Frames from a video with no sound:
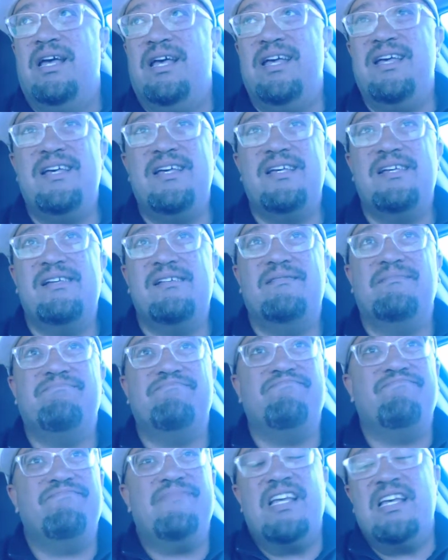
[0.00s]

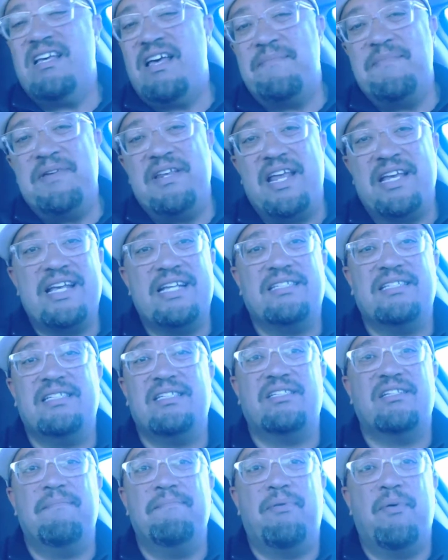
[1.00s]
No, I mean, I guess
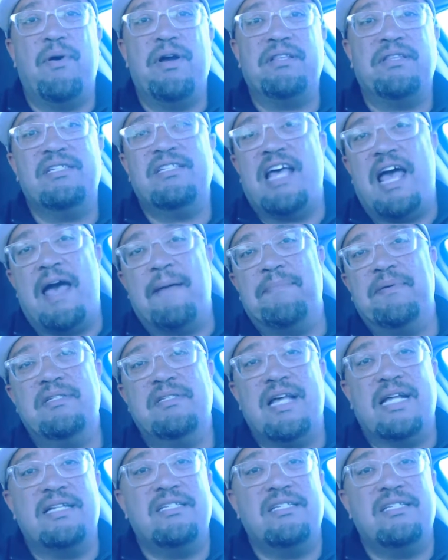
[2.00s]
at some point this happens.